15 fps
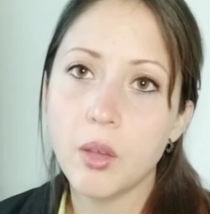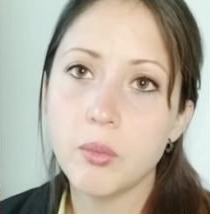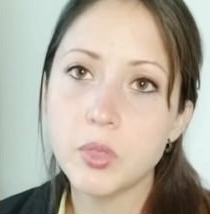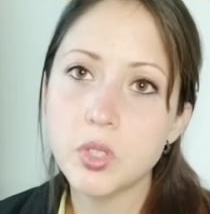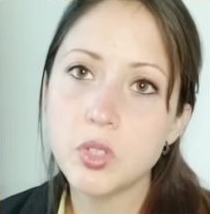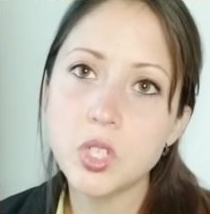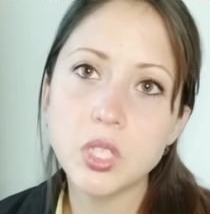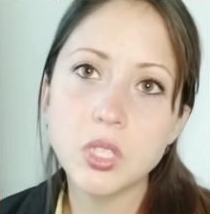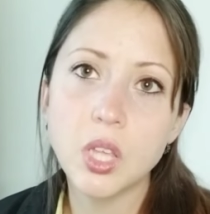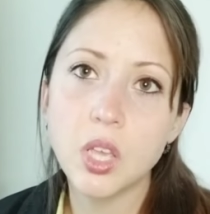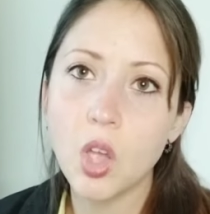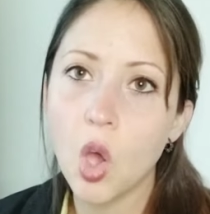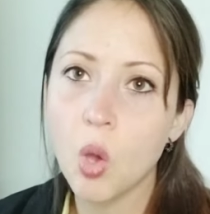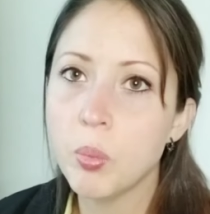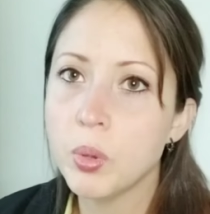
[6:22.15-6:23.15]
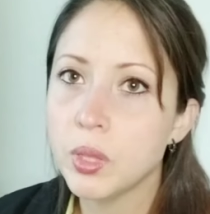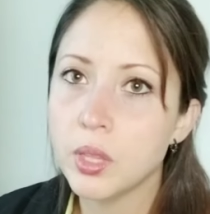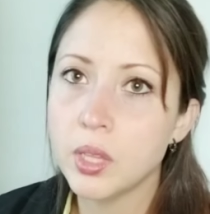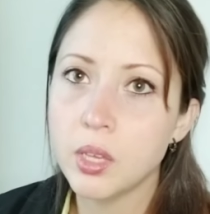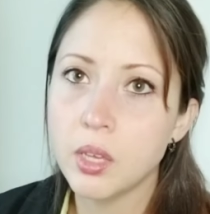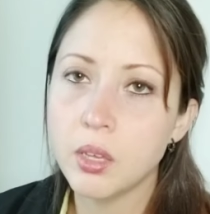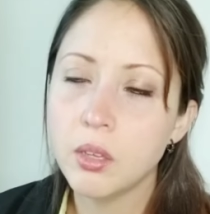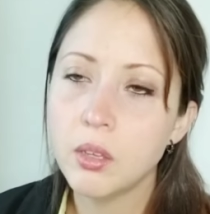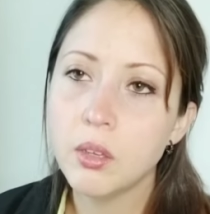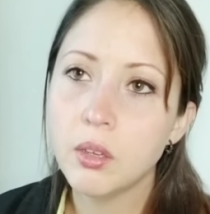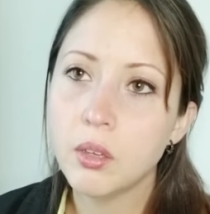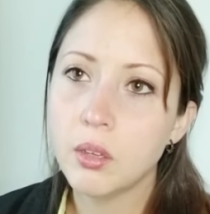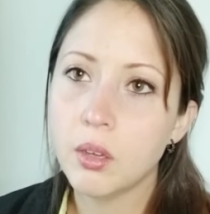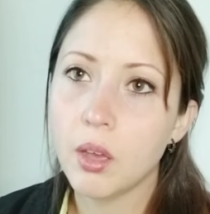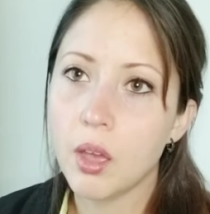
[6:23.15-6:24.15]
So just openly,
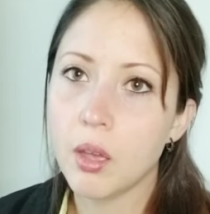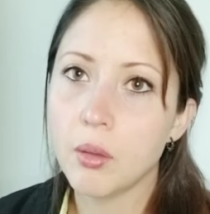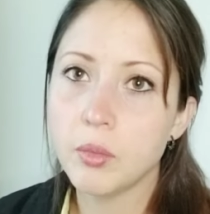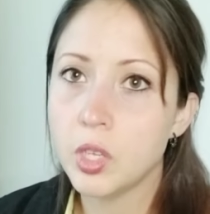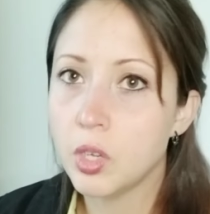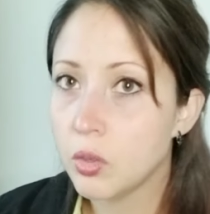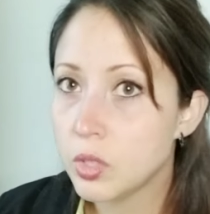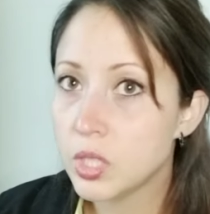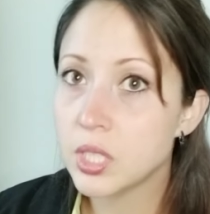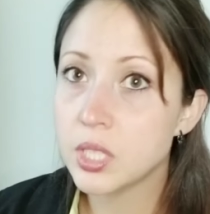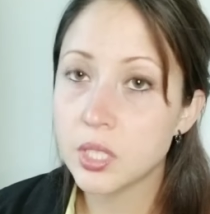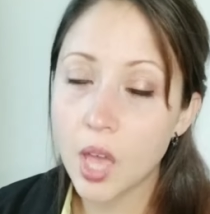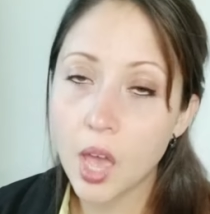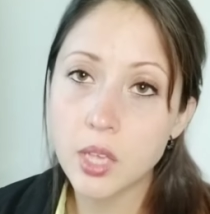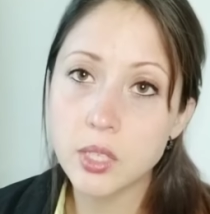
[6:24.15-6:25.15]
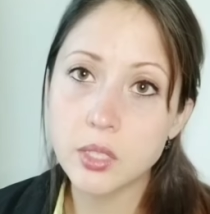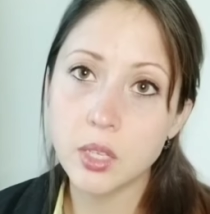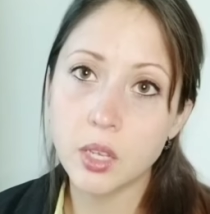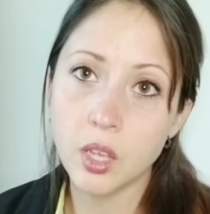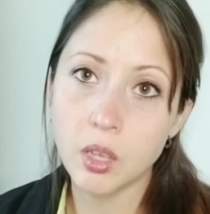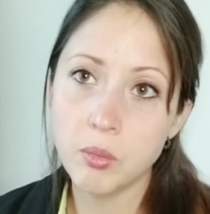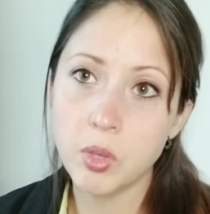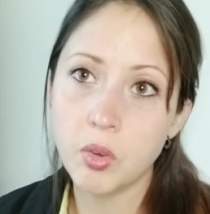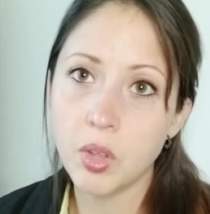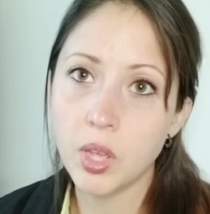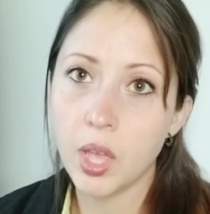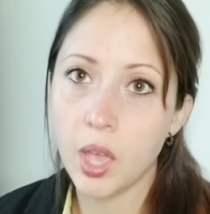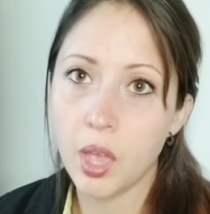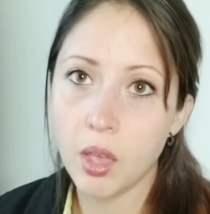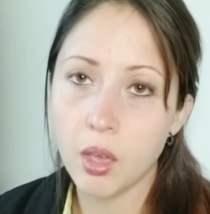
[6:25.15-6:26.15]
discuss and
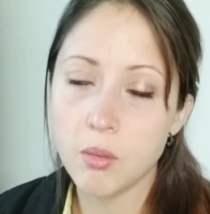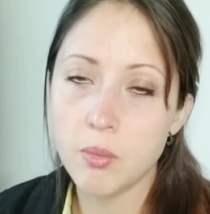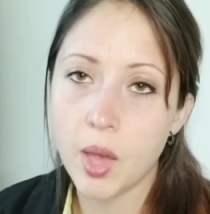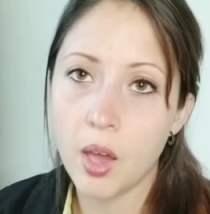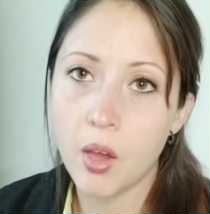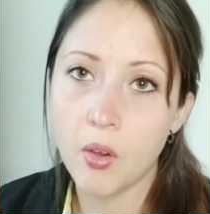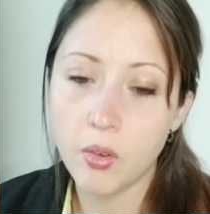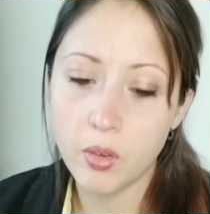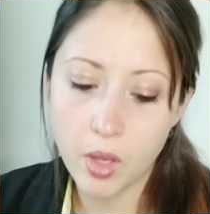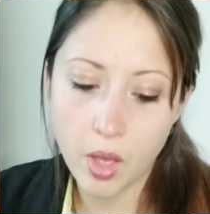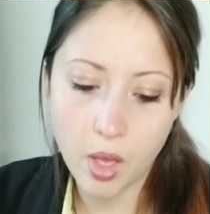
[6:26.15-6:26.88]
communicate about,